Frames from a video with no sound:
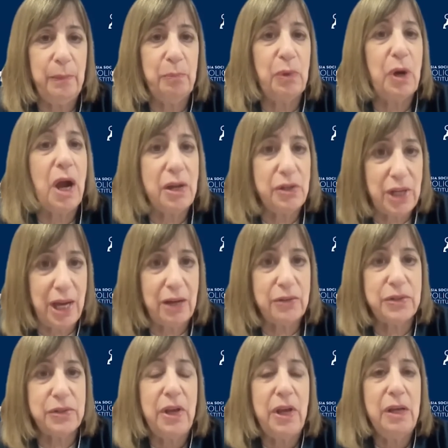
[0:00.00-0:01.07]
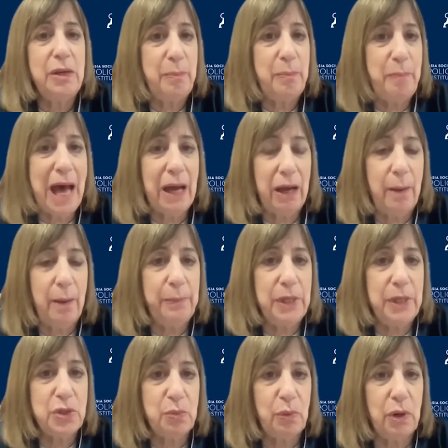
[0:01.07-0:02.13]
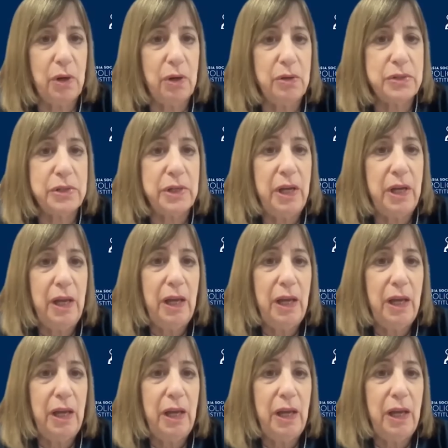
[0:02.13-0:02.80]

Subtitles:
projects to back up these words.